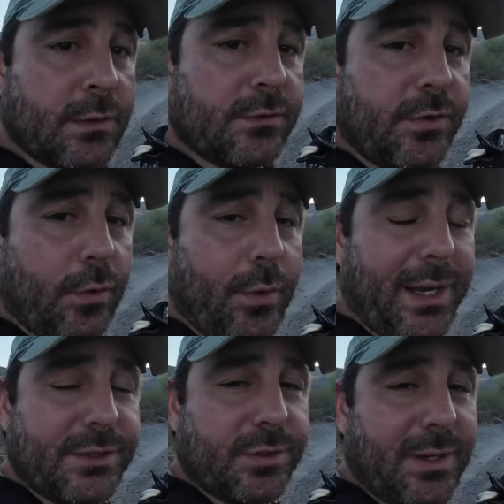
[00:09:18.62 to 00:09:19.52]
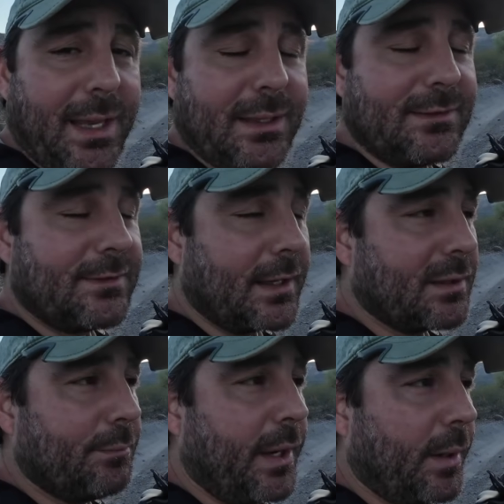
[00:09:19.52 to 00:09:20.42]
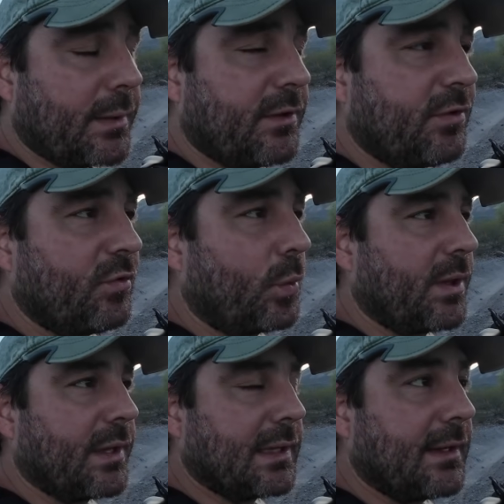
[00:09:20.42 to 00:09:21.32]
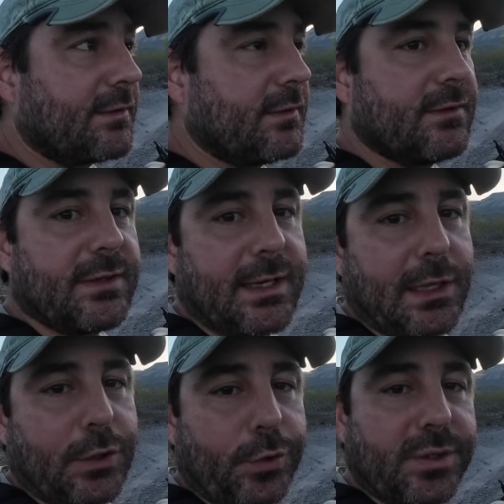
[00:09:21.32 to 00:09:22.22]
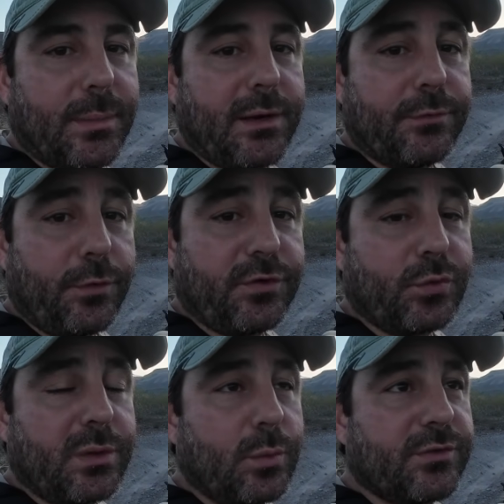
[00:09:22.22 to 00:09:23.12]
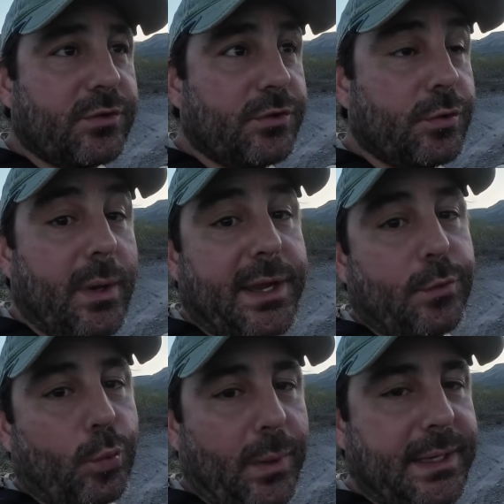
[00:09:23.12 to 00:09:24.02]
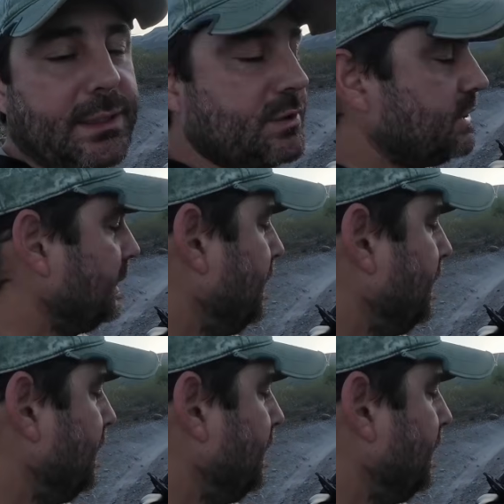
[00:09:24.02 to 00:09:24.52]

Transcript: So I took a second bearing. This is one of the lessons that I learned in my first one, was to do a range.